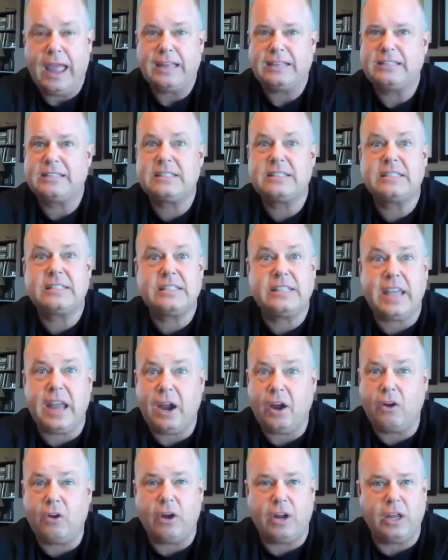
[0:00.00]
at
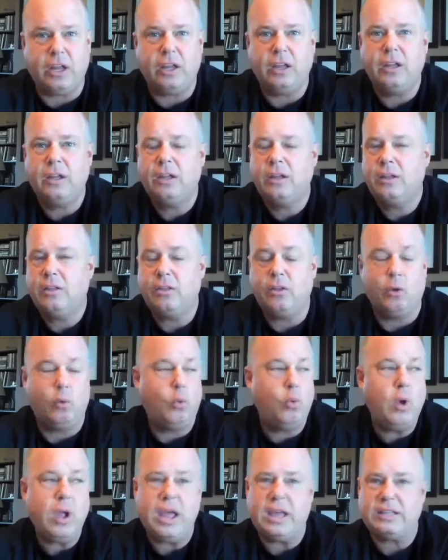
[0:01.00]
scaring
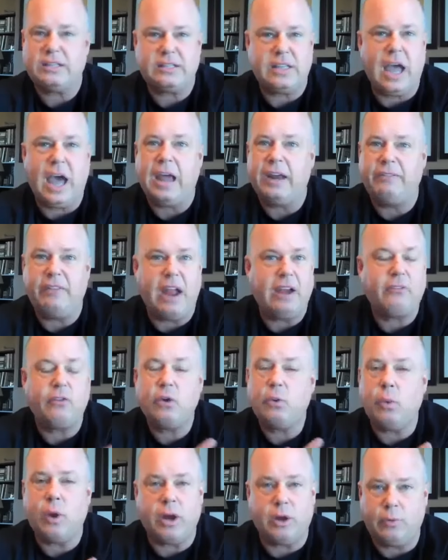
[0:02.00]
the wits out of
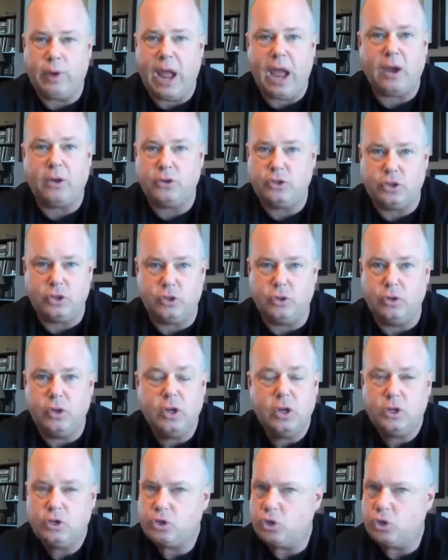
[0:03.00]
everyone around you,